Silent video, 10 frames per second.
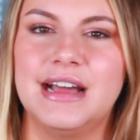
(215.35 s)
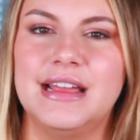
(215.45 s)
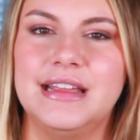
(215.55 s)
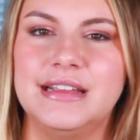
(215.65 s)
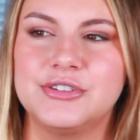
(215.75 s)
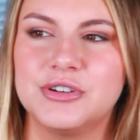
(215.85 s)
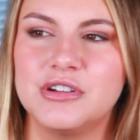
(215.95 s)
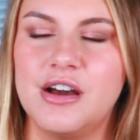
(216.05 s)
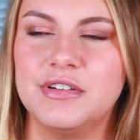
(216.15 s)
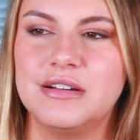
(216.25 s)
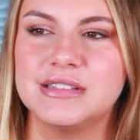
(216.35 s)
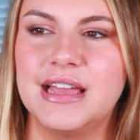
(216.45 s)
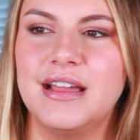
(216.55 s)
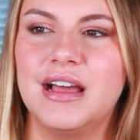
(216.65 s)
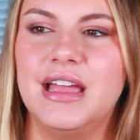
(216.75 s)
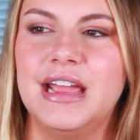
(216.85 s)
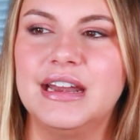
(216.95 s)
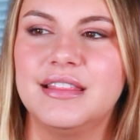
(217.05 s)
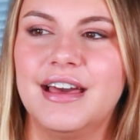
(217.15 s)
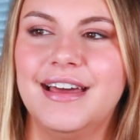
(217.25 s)
I turned off and I was like, I
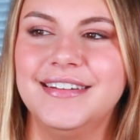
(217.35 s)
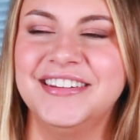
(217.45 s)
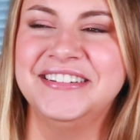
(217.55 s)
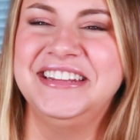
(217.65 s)
hated that.